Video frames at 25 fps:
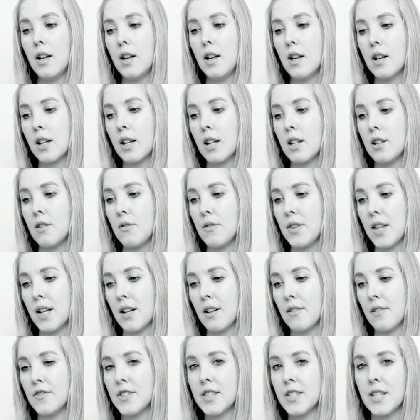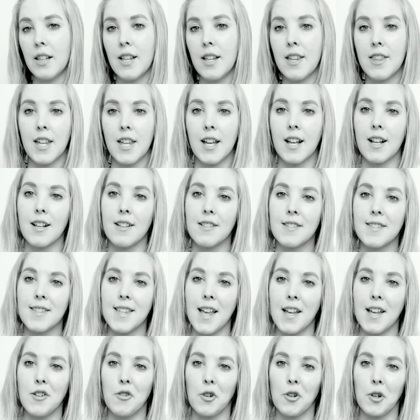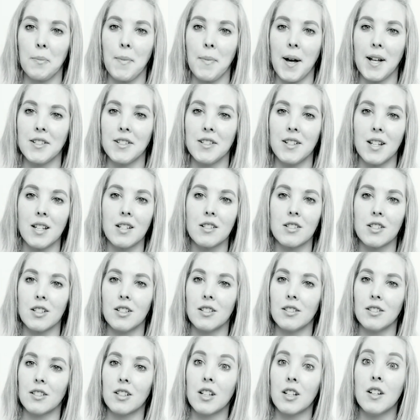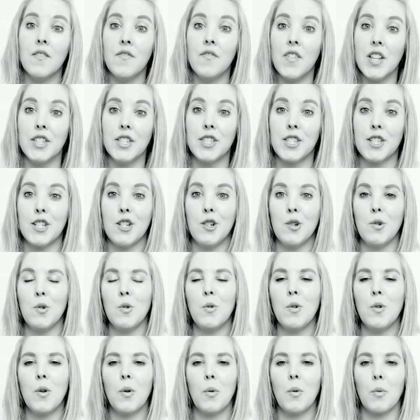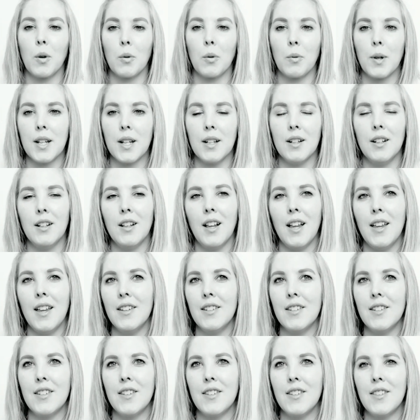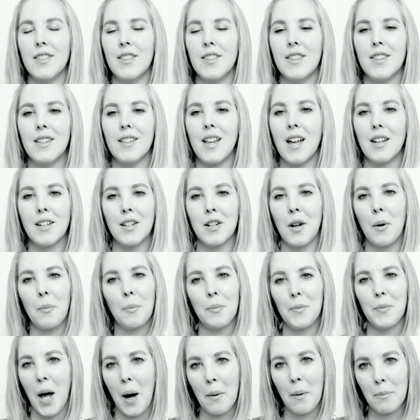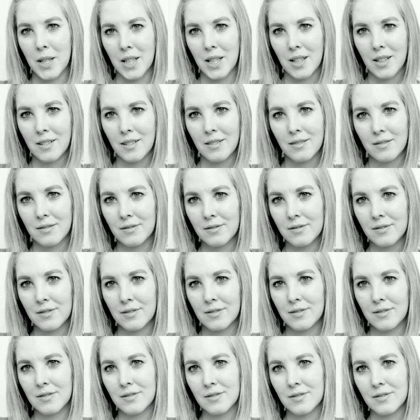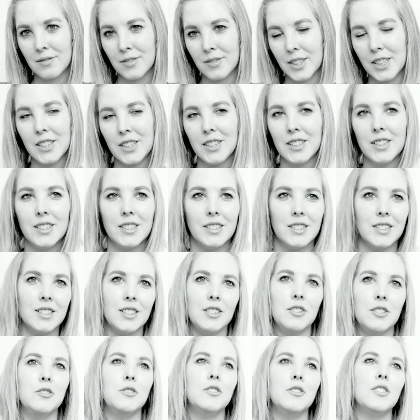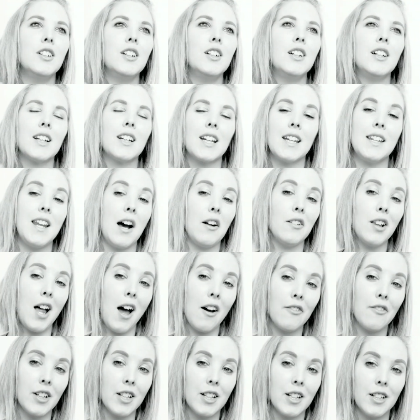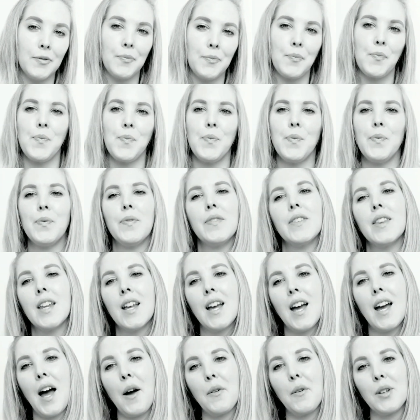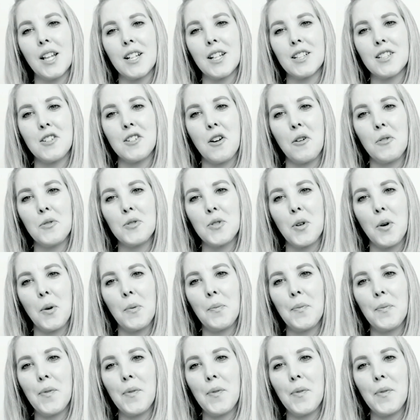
can you think of silly things that your imagination convinced you were real and ended up not being real and you cannot laugh at it? I would like to know, so